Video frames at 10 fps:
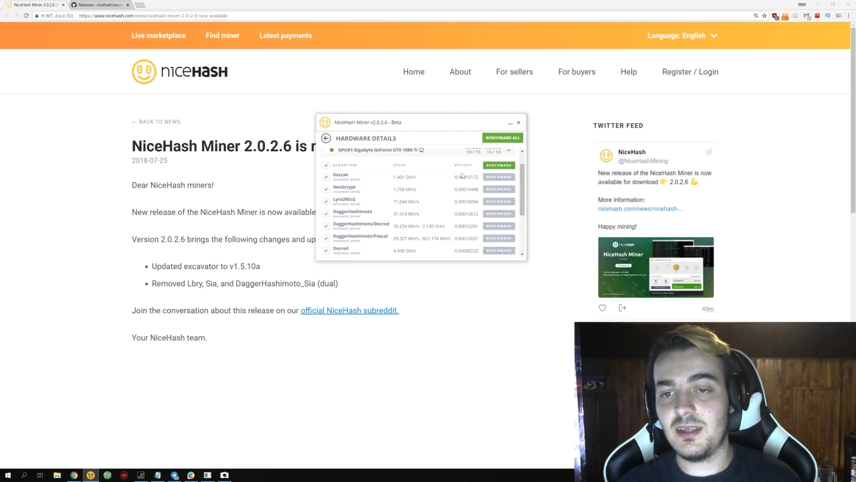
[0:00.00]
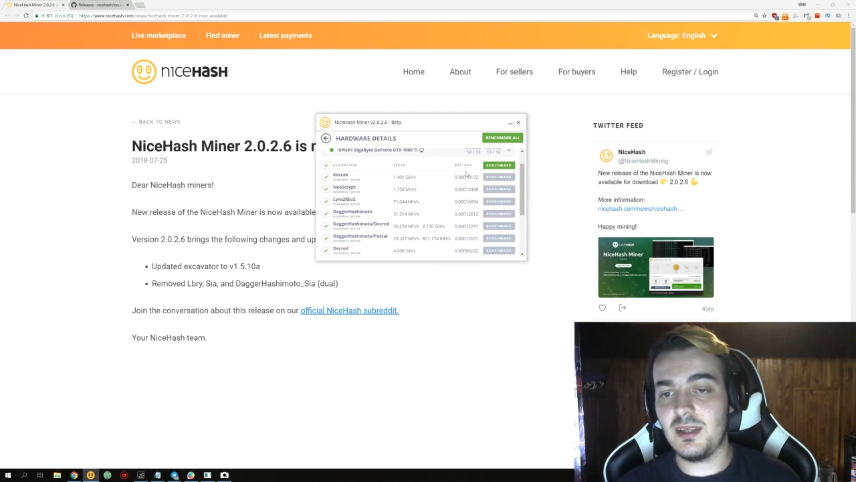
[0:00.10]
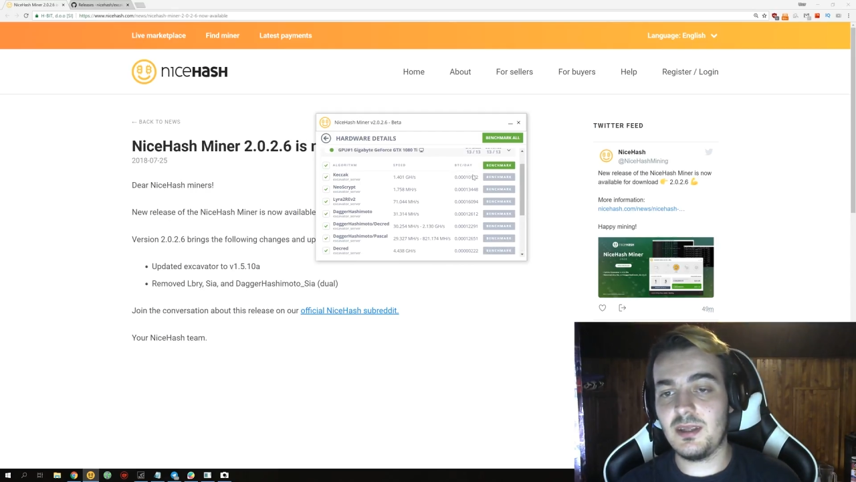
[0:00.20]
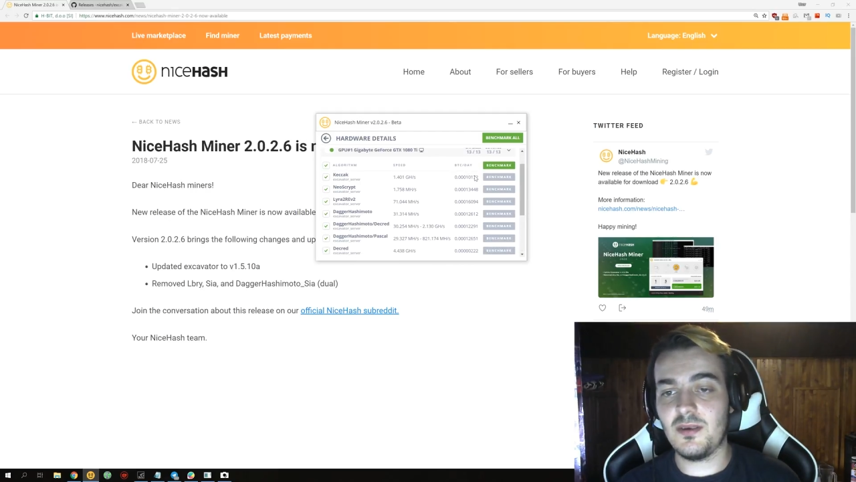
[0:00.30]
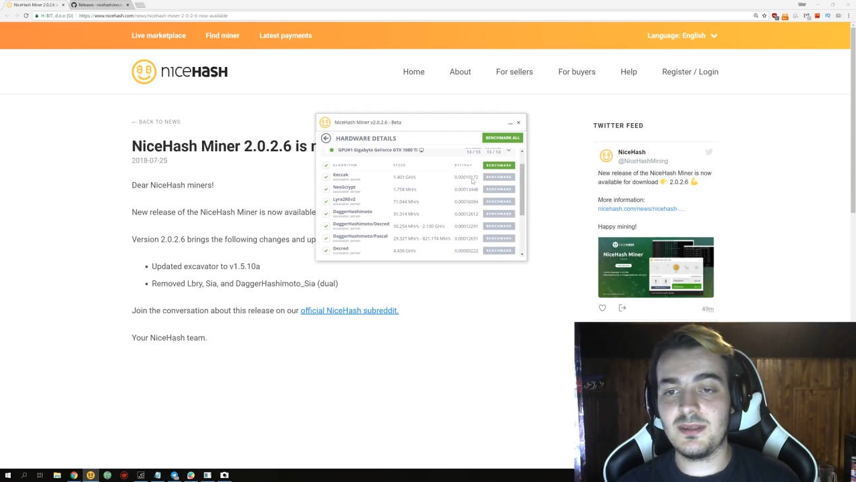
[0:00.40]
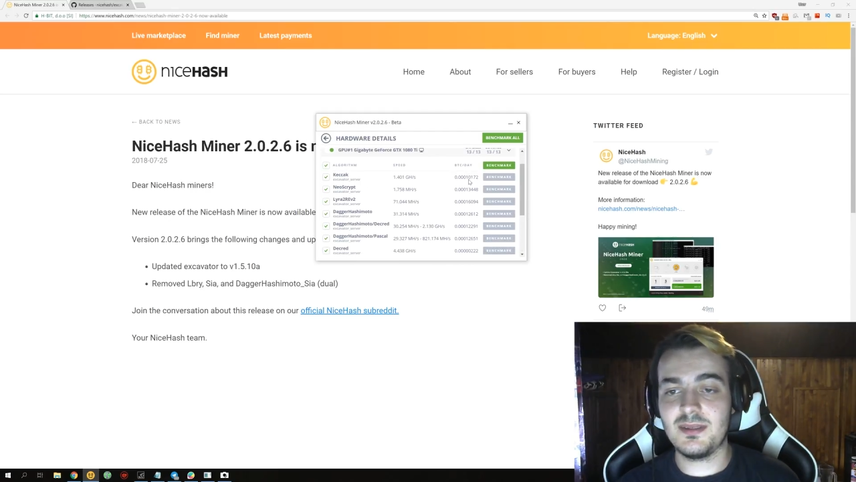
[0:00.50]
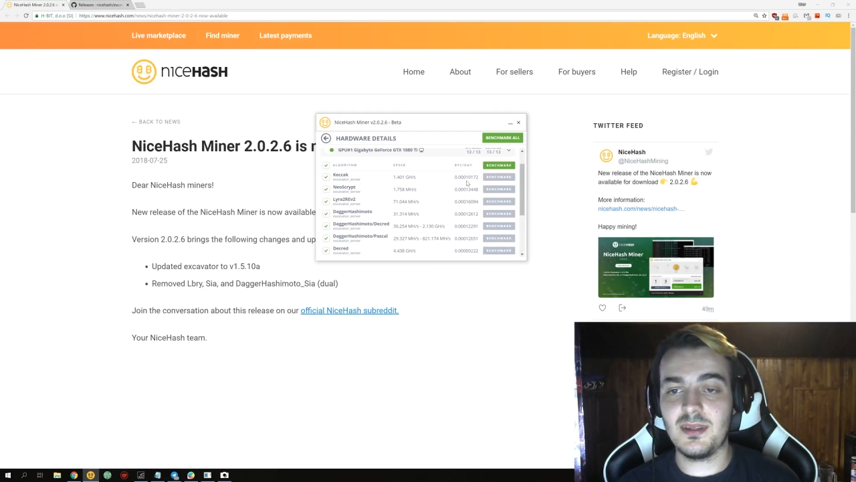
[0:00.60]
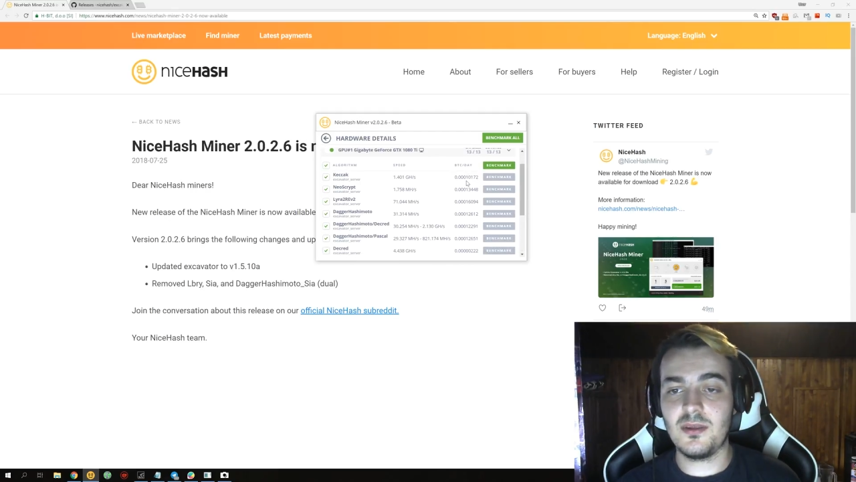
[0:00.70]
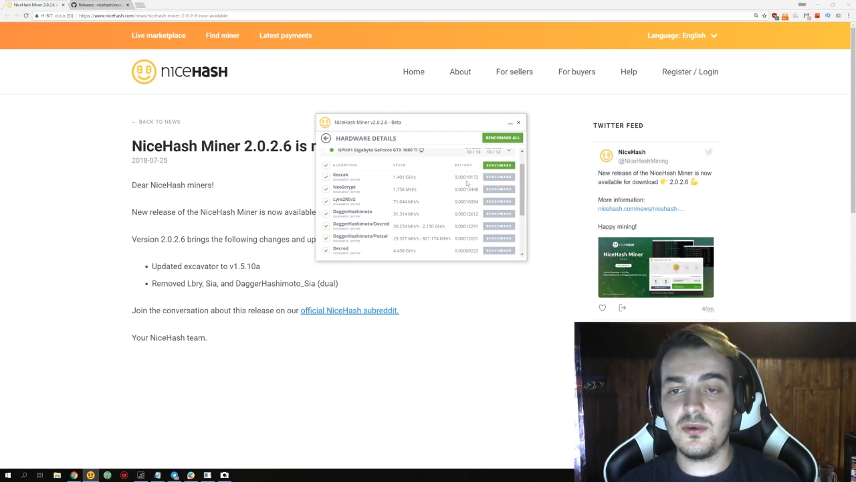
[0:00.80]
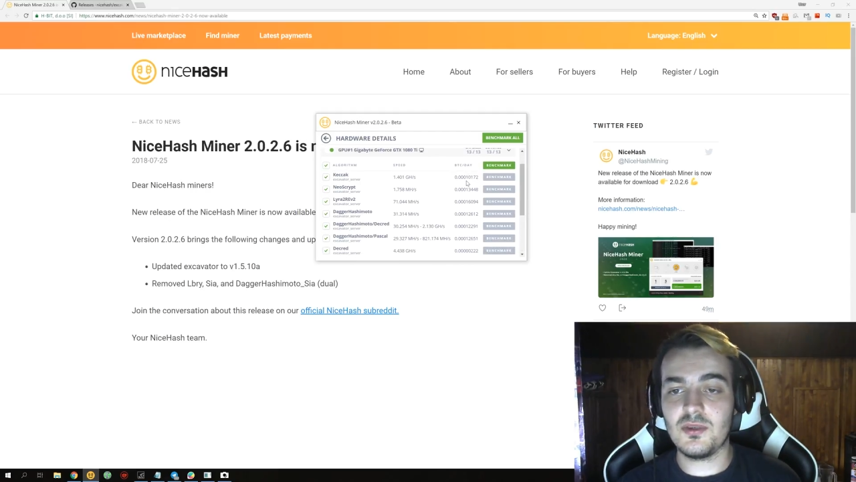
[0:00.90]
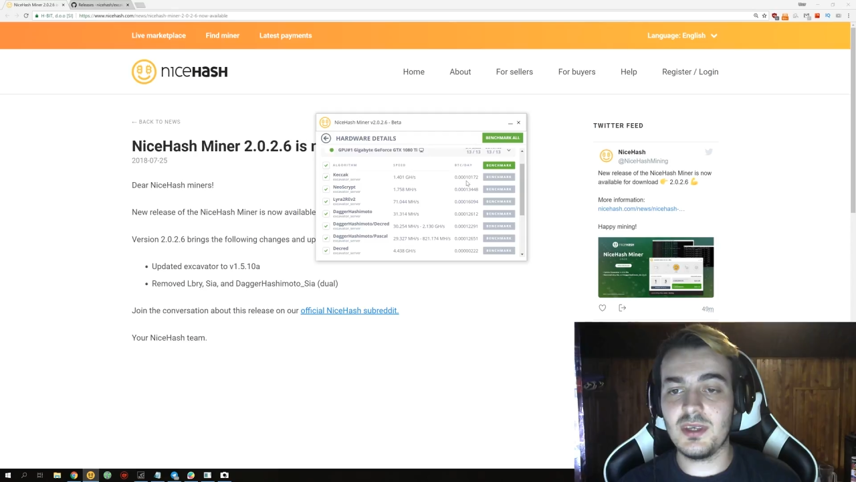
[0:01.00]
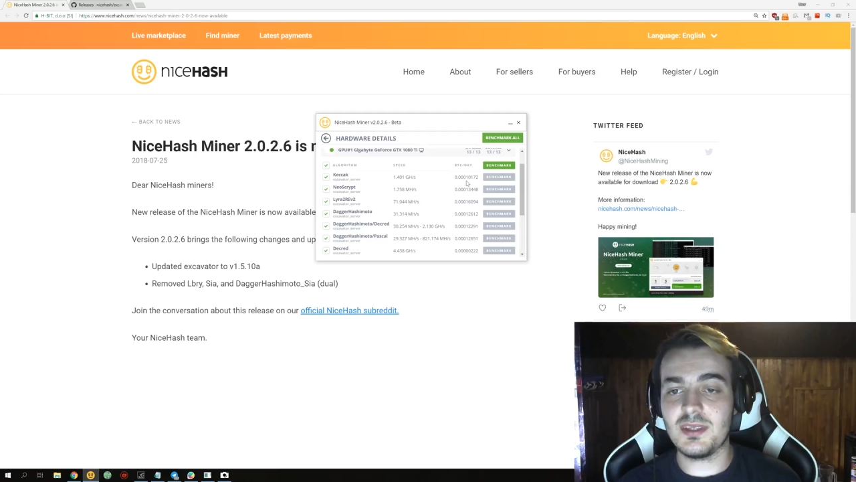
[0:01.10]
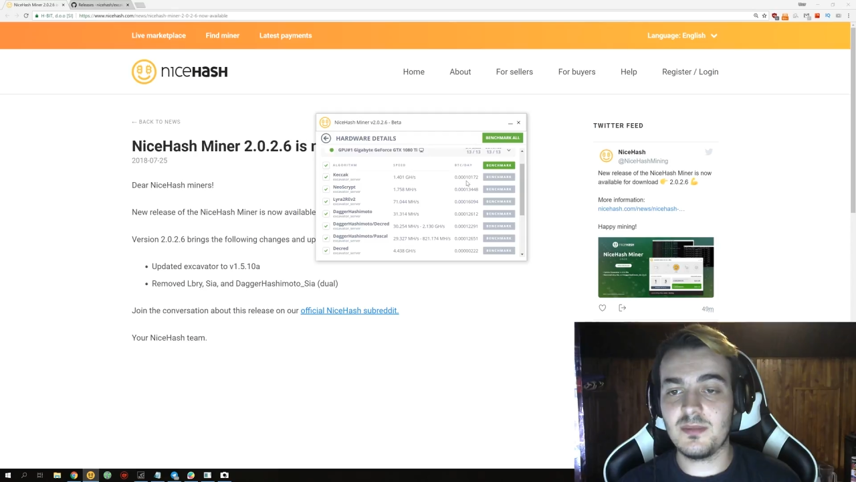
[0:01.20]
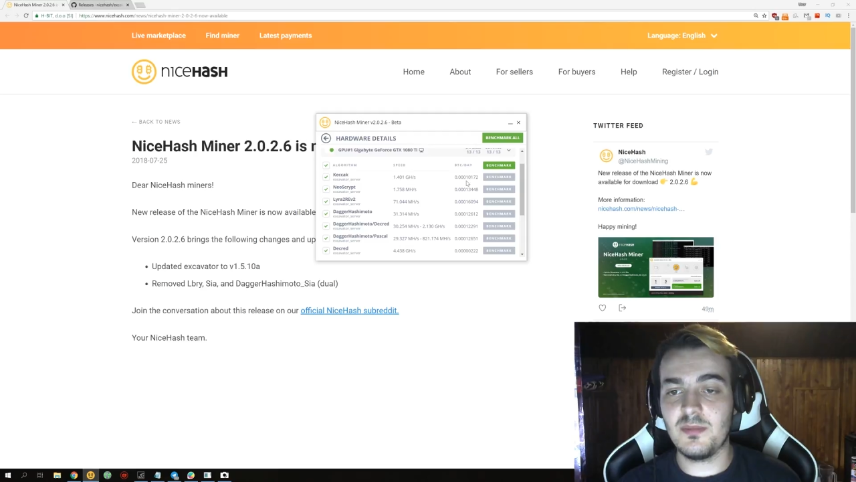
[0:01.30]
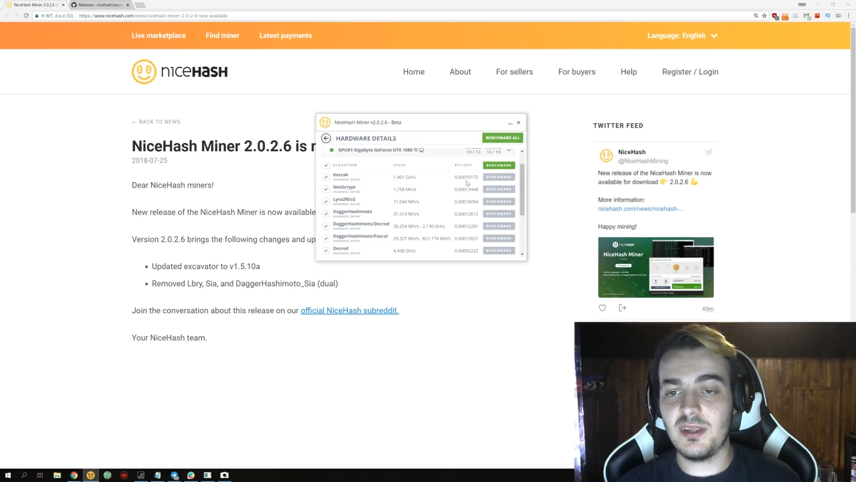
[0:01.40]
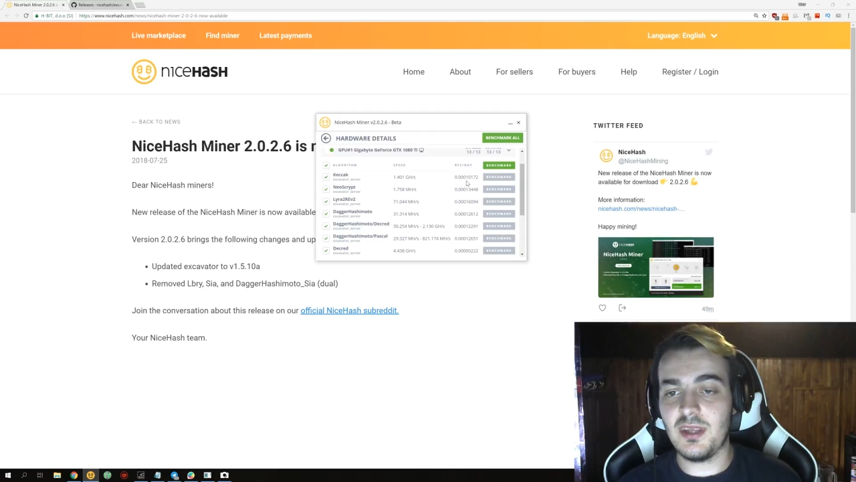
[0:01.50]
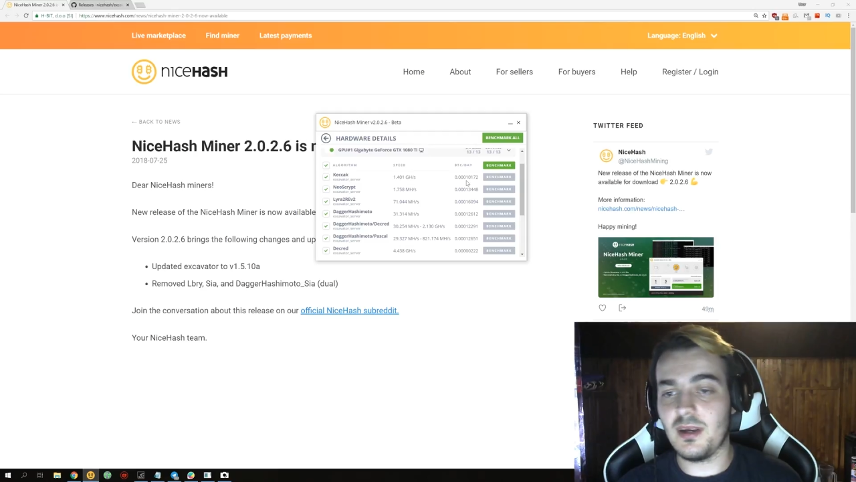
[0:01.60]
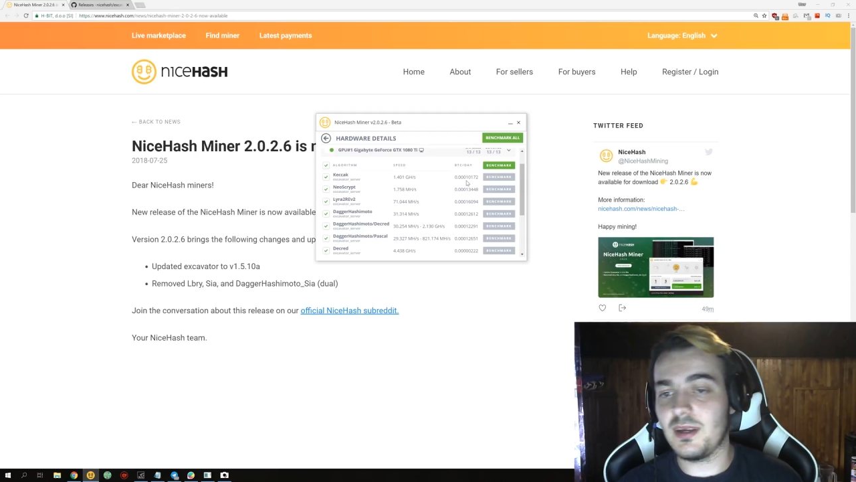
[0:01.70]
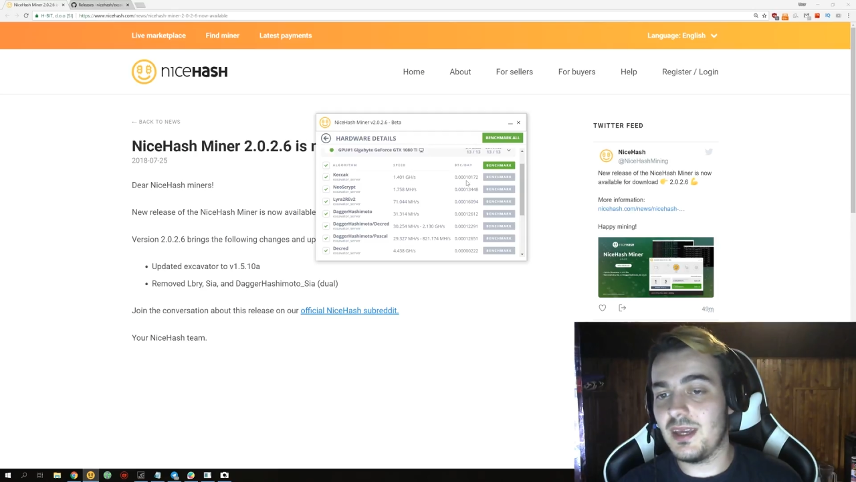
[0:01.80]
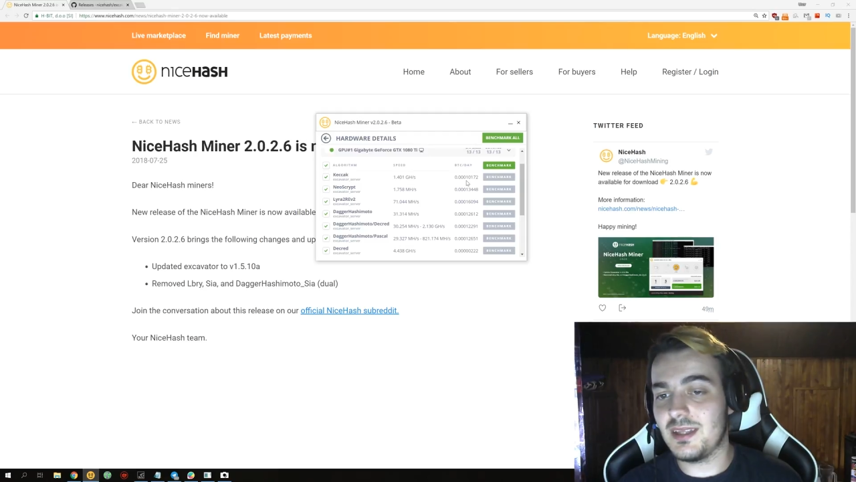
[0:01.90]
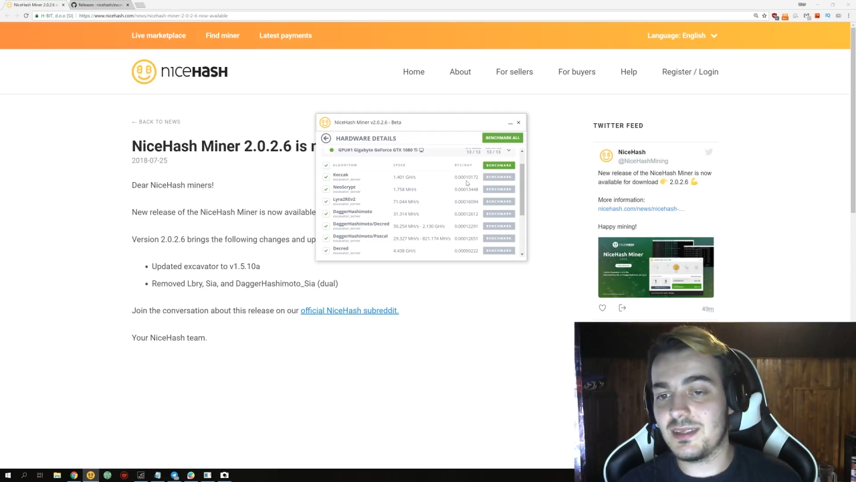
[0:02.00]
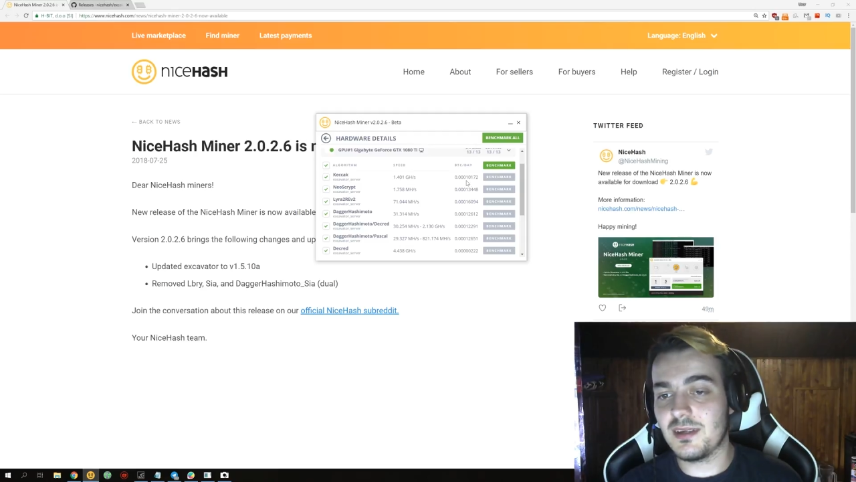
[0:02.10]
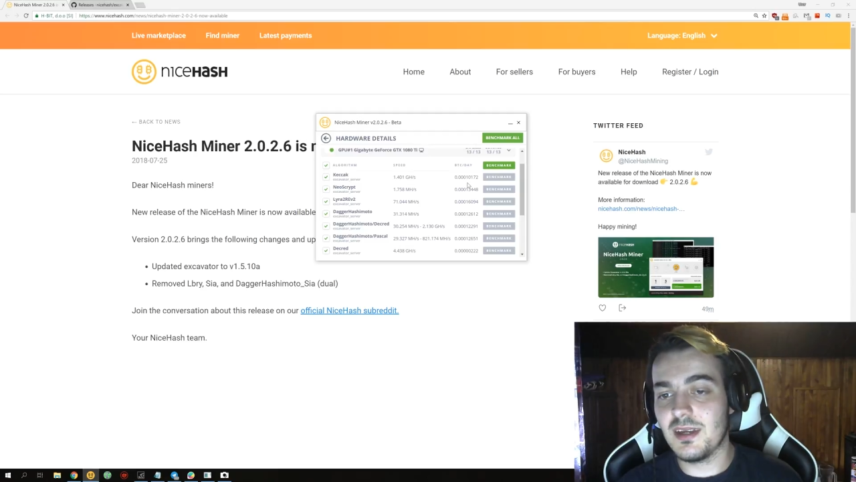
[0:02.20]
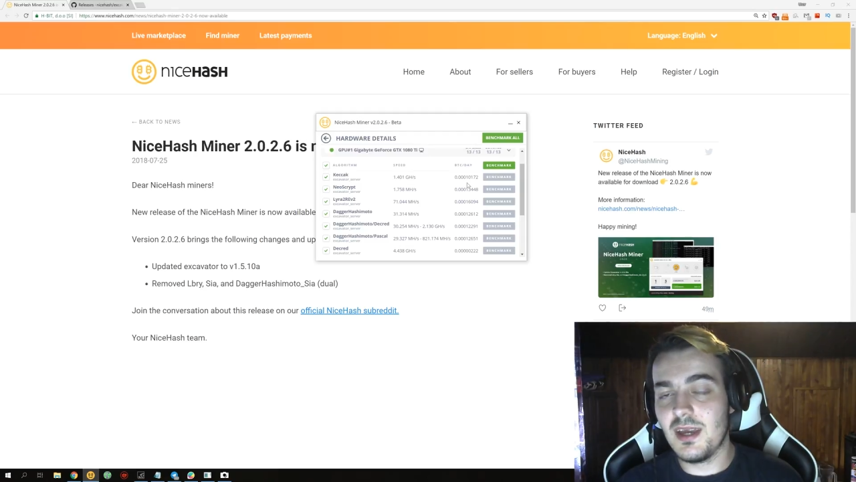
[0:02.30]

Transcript: 10,000 satoshis per day on Keccak